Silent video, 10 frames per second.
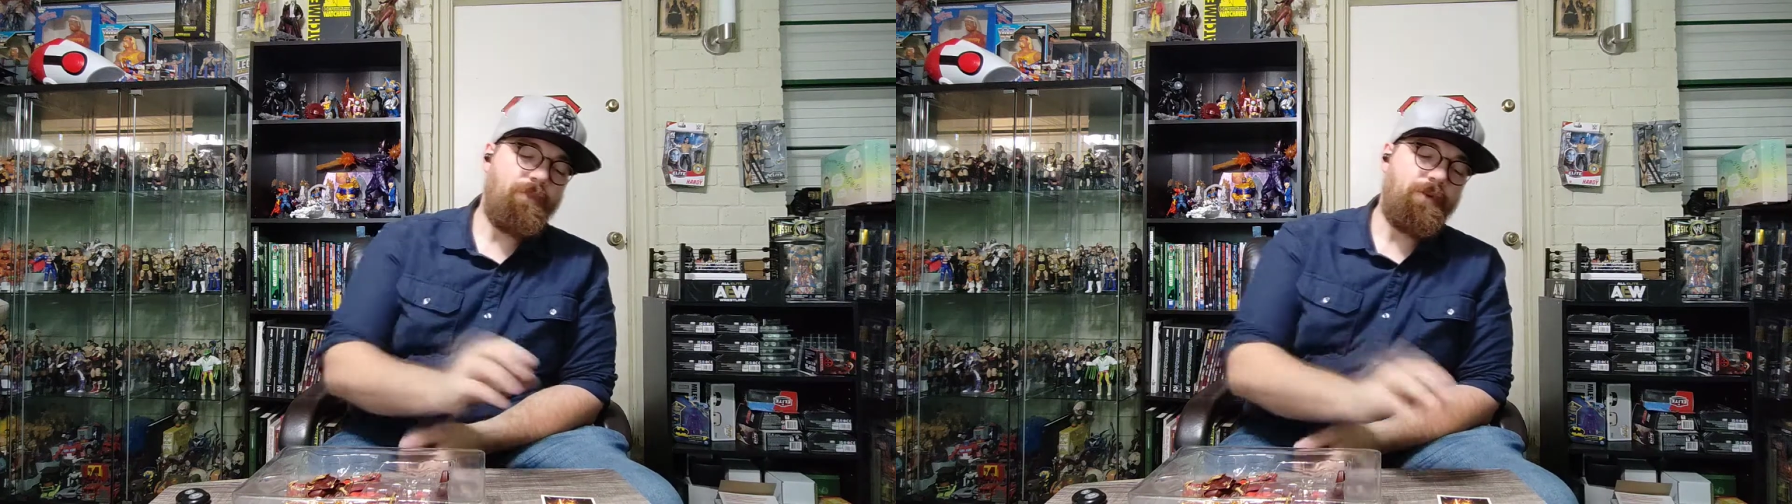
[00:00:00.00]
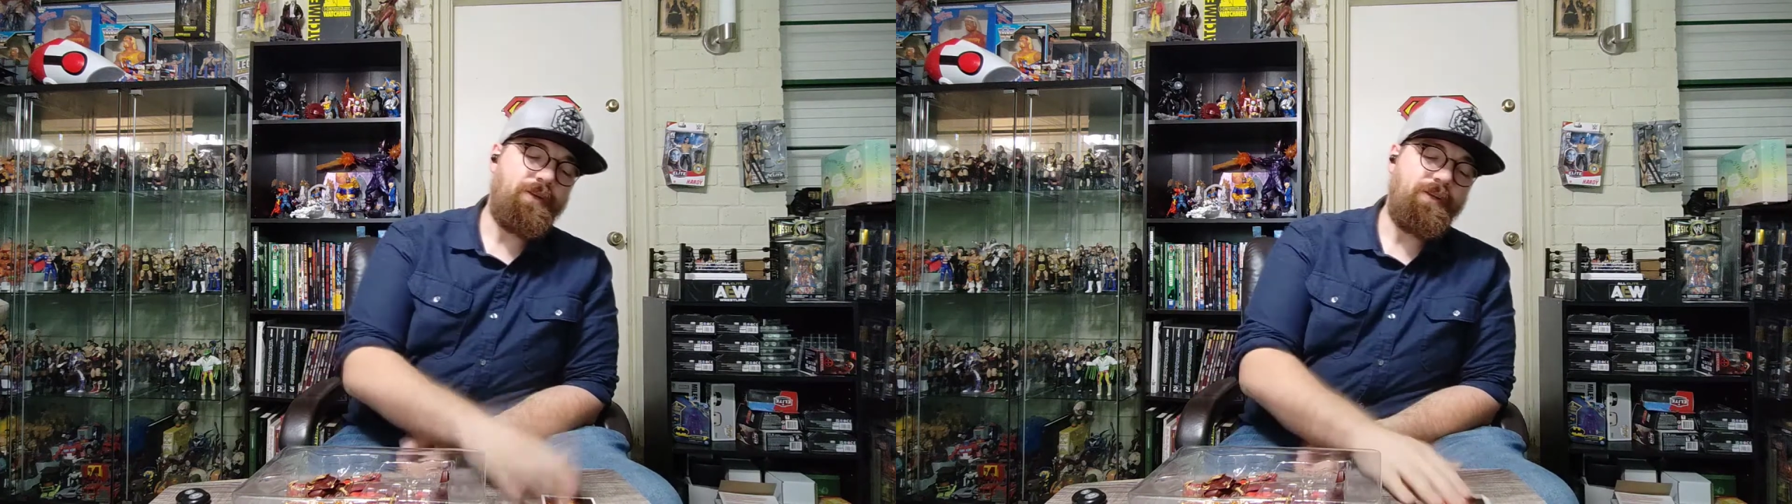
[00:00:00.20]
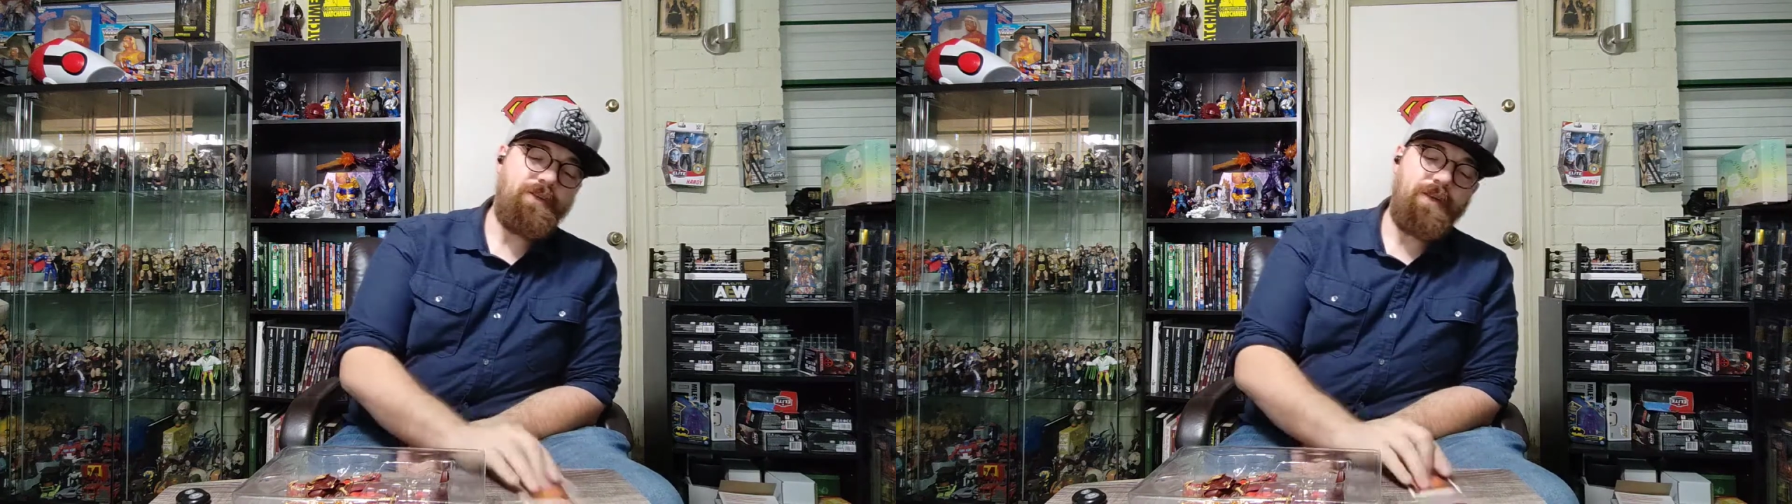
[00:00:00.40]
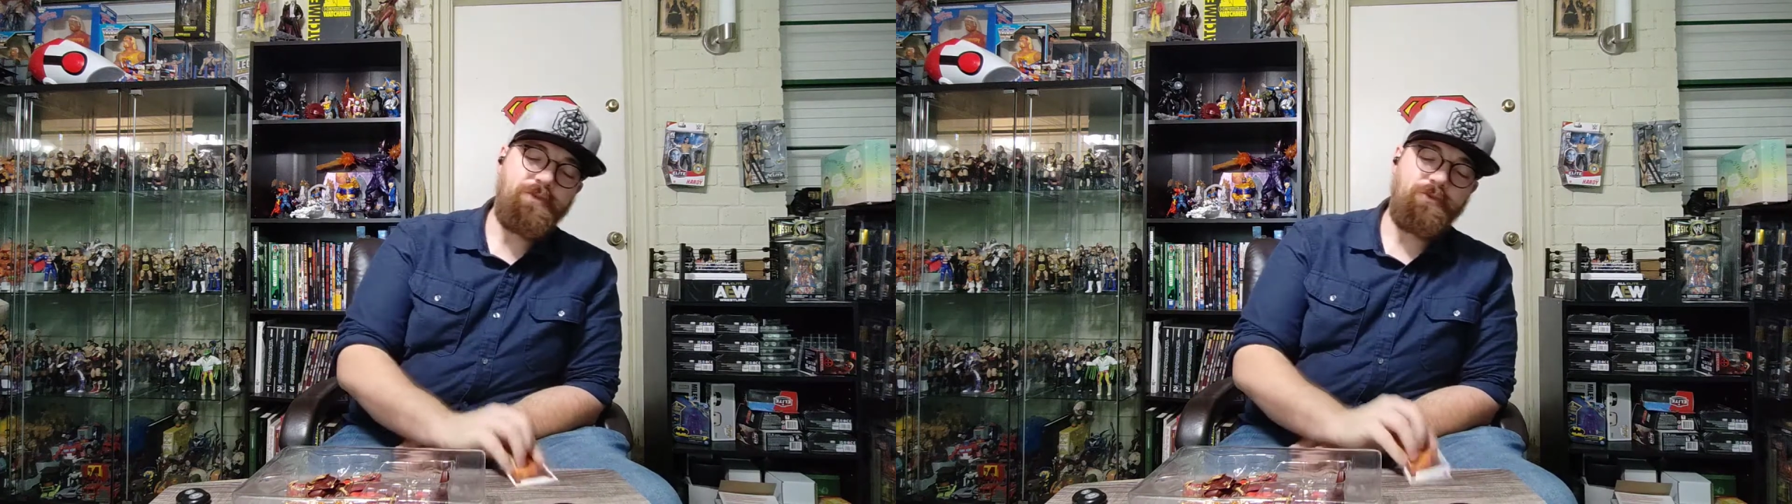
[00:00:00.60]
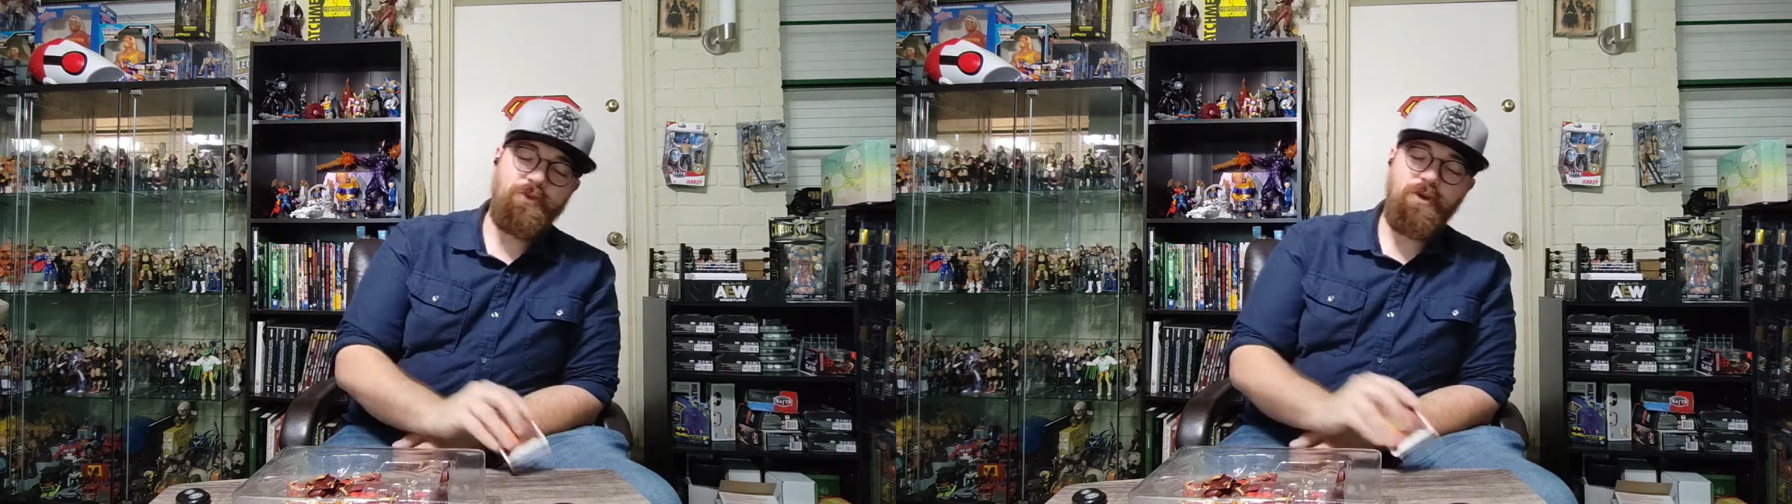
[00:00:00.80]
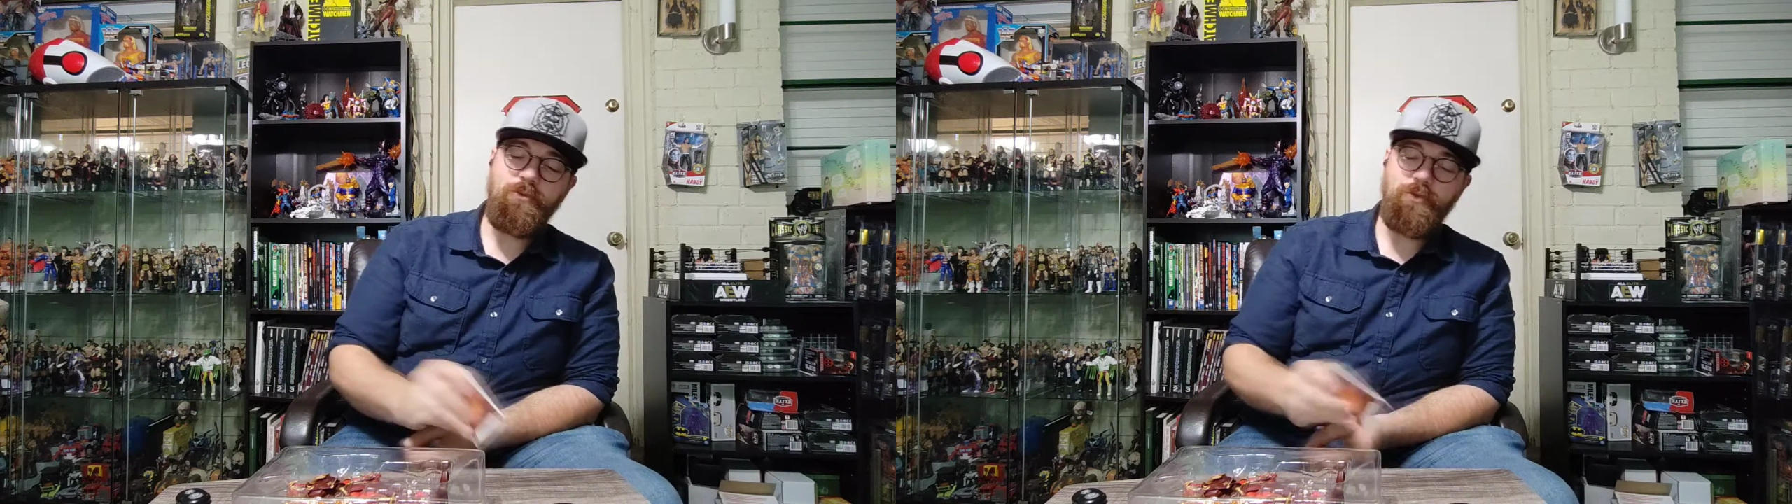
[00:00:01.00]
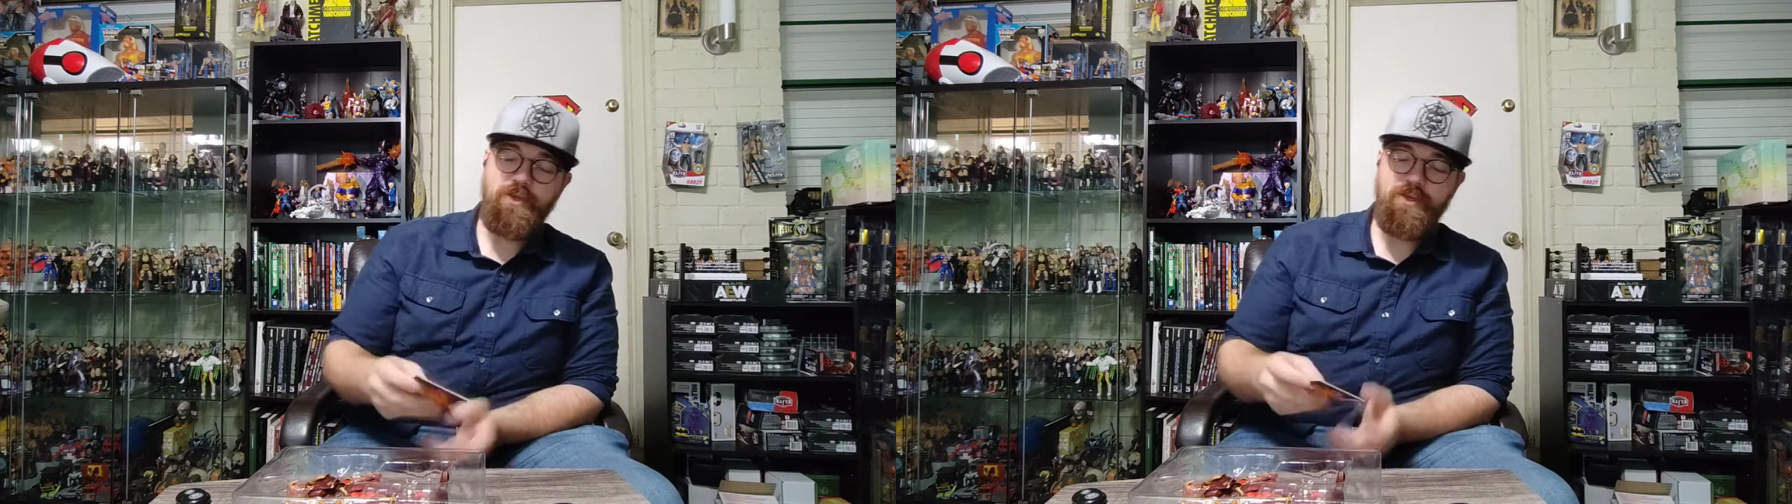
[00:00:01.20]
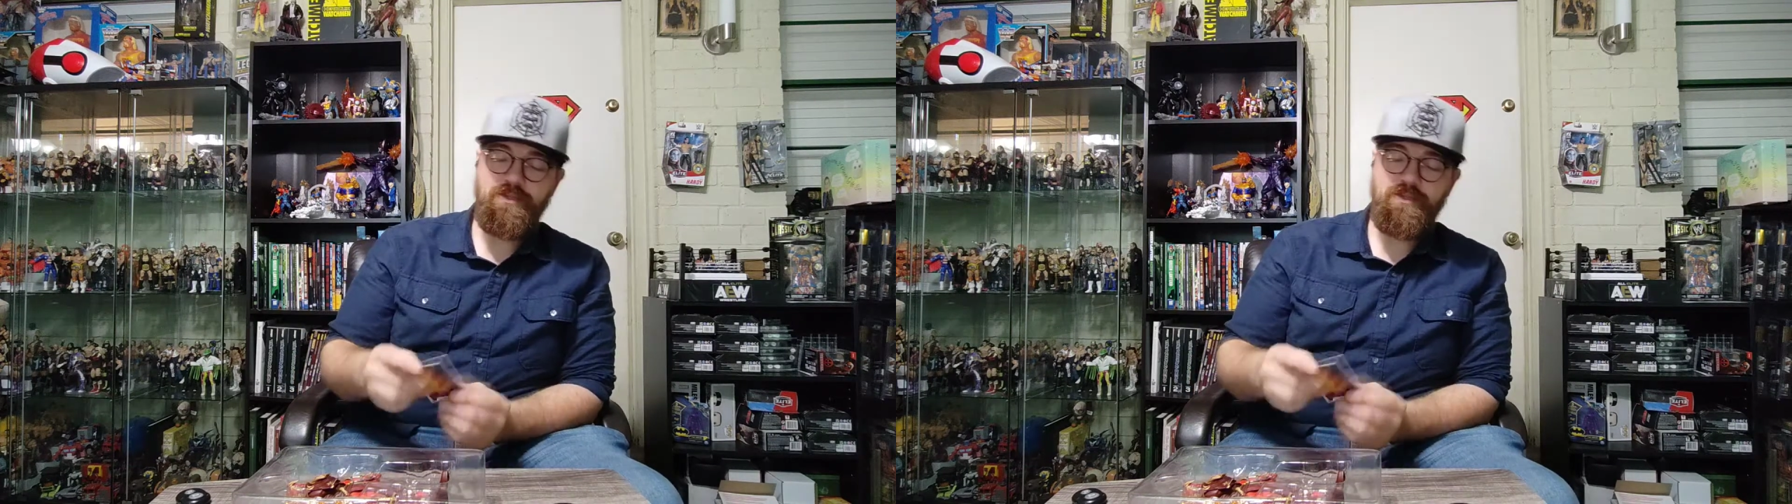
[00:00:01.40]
But he's had some trouble getting